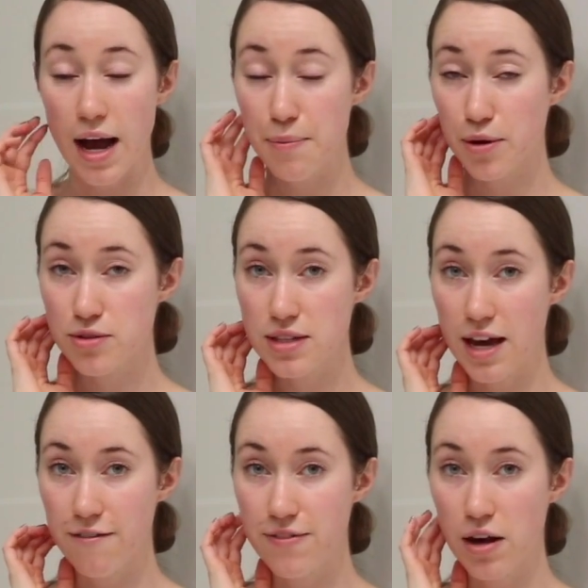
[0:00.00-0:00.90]
I personally
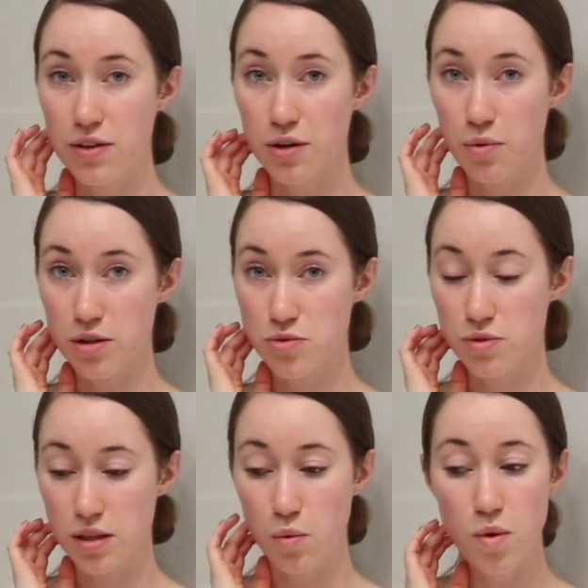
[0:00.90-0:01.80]
have found that it works
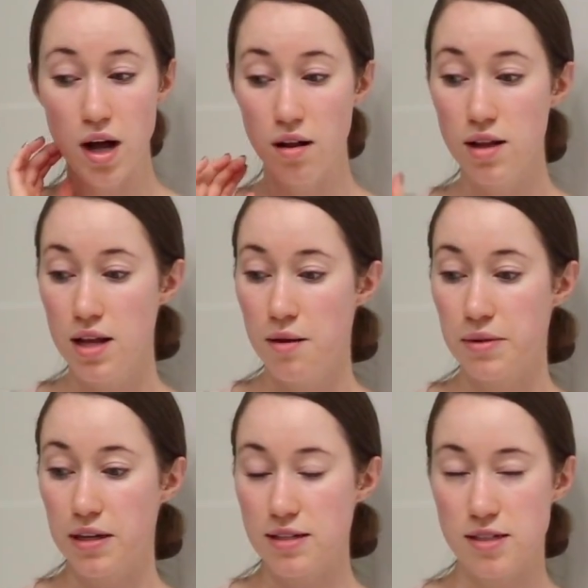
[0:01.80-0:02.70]
really well
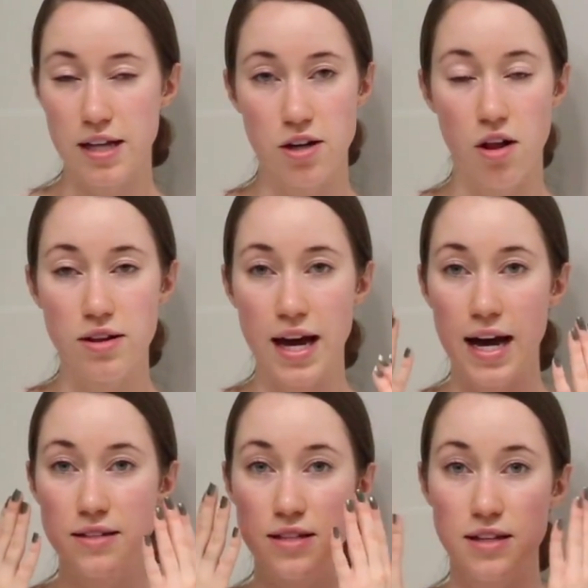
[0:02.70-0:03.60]
because glycolic
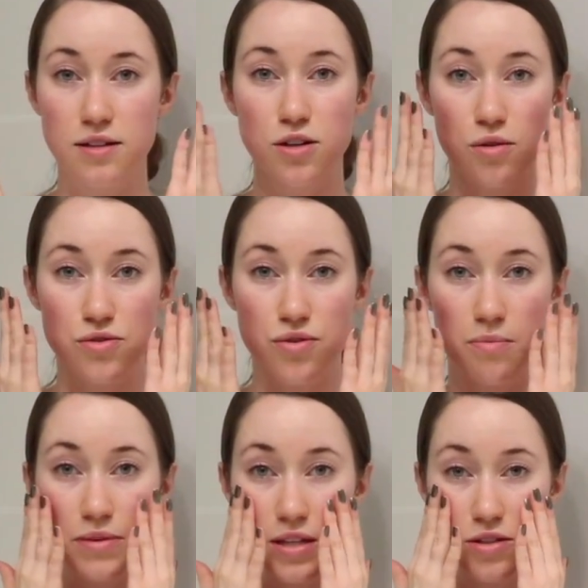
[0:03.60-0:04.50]
acid goes
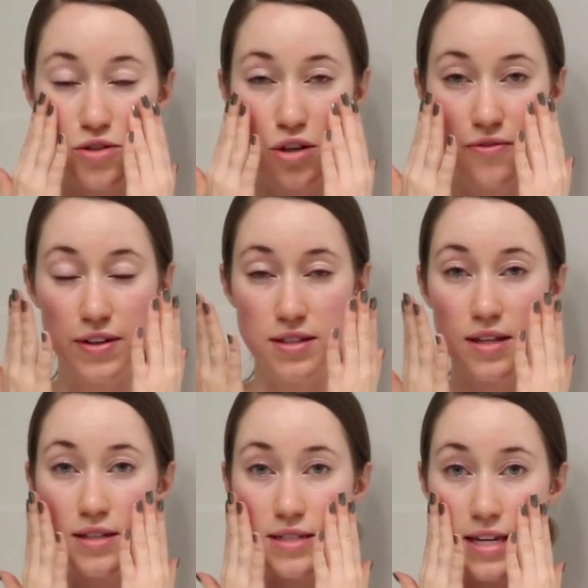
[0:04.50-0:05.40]
from the
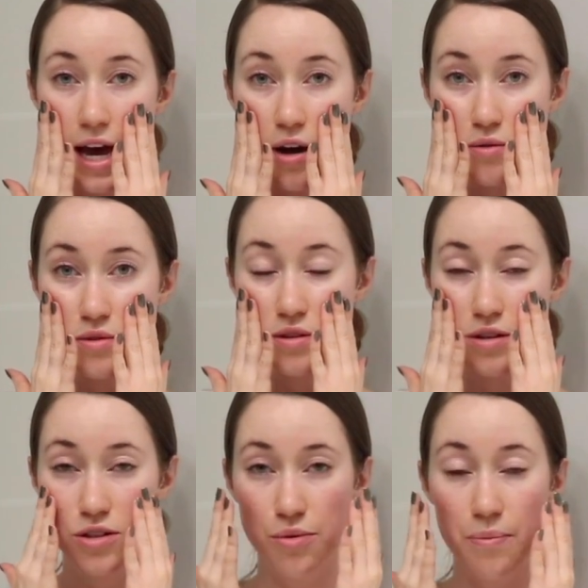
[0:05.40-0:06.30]
surface down
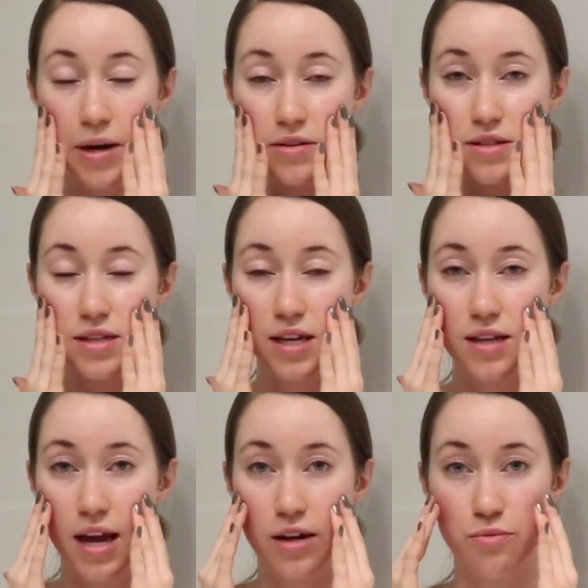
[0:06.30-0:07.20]
to repair the
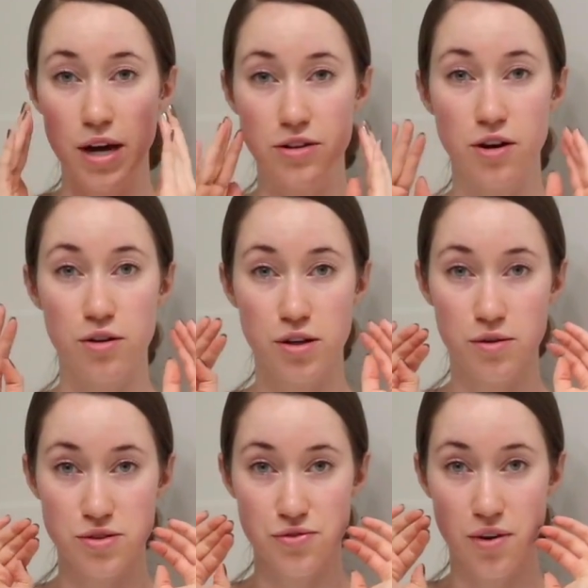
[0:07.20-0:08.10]
skin and retinol
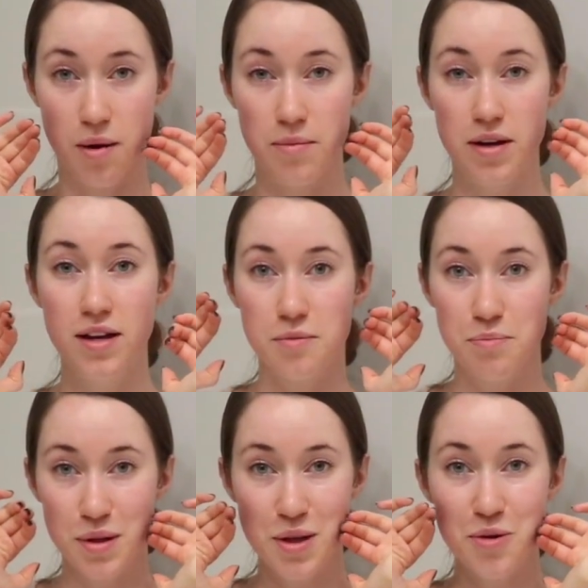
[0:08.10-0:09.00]
goes from
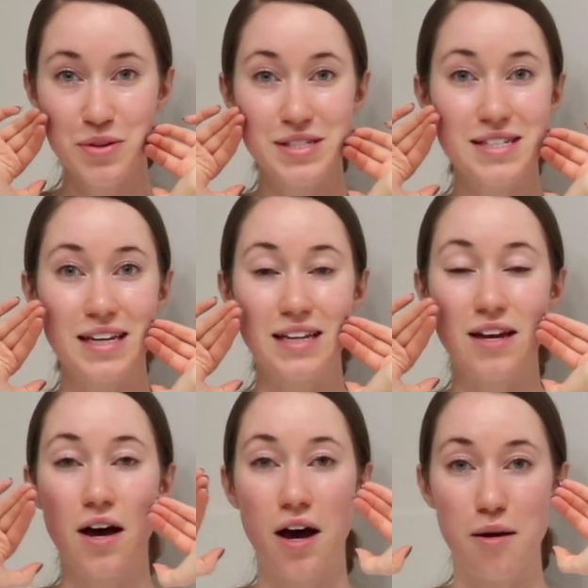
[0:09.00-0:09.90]
below the skin
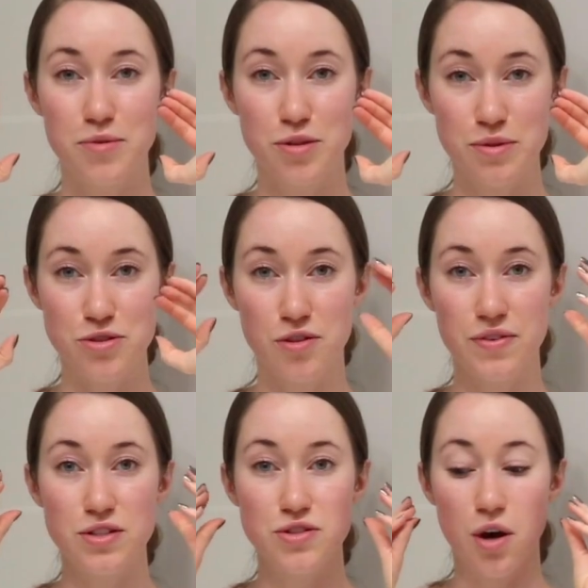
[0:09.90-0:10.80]
up to
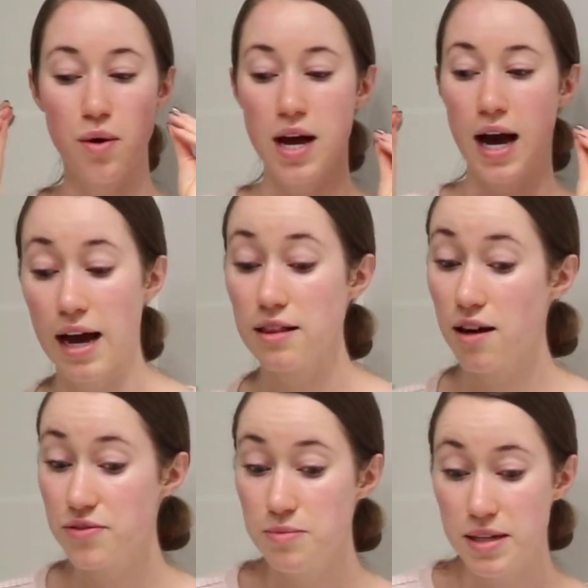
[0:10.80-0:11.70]
resurface. So I
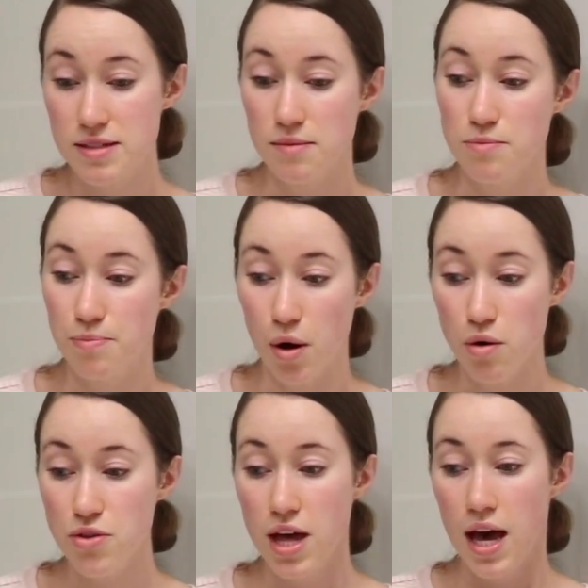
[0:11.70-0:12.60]
love to mix them
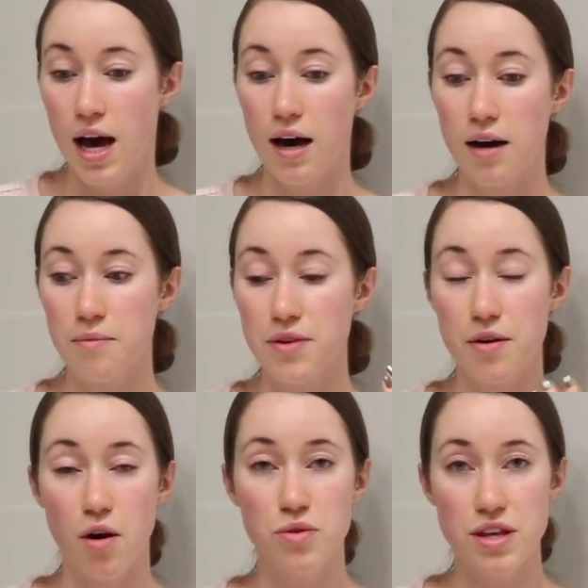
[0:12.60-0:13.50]
both. Um,
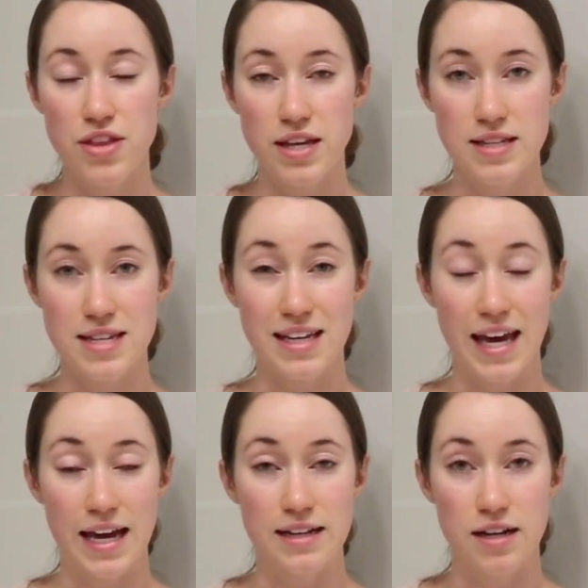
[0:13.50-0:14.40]
the only thing is it
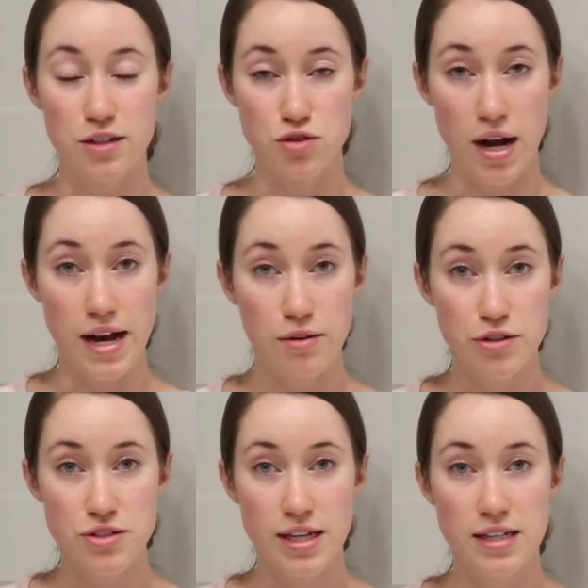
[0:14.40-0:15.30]
can kind of dry out
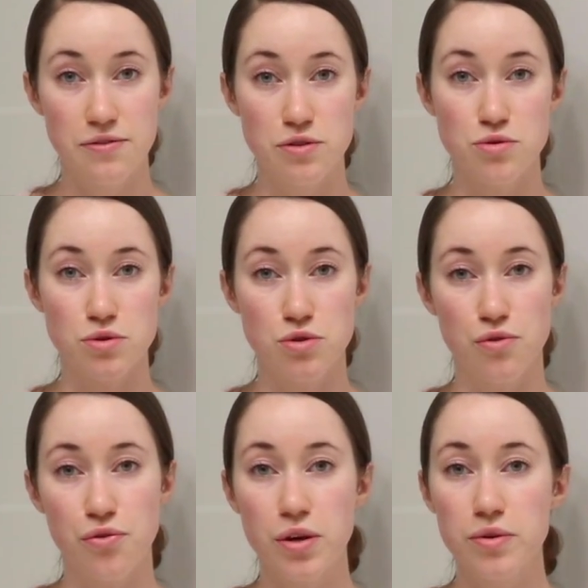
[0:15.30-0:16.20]
your skin if you do it too
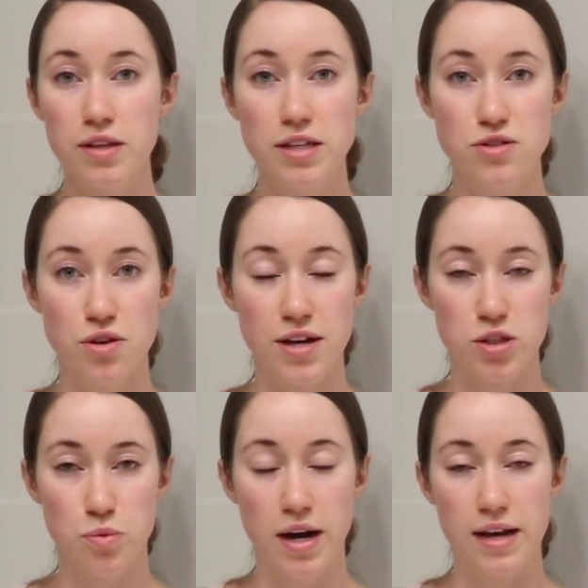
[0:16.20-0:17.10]
frequently, so
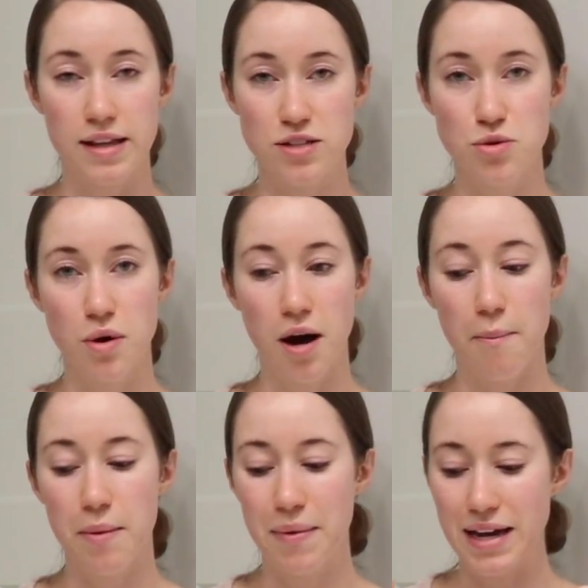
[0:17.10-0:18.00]
that's why I like to
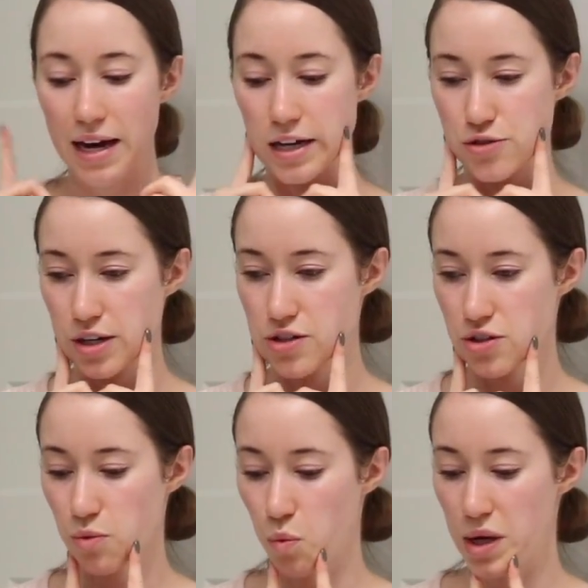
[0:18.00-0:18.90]
up my
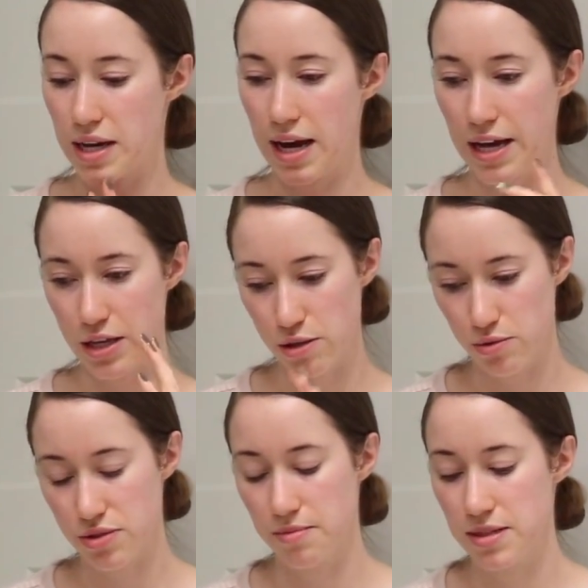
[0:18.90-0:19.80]
hydration when I
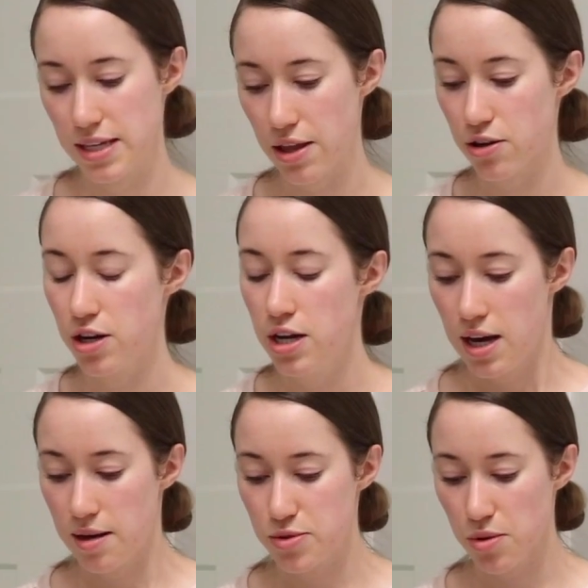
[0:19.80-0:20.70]
use them together.
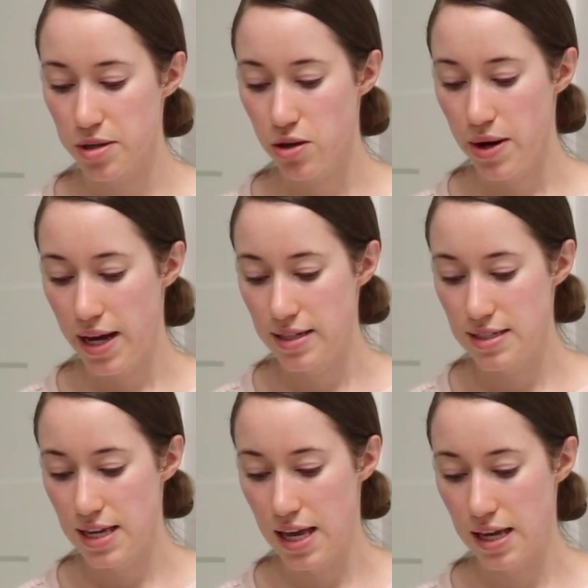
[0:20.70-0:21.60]
Um, so I'm gonna go ahead
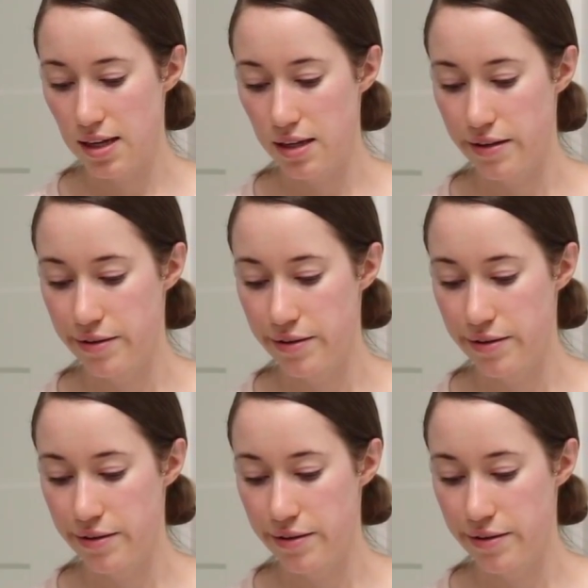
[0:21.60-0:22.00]
and take,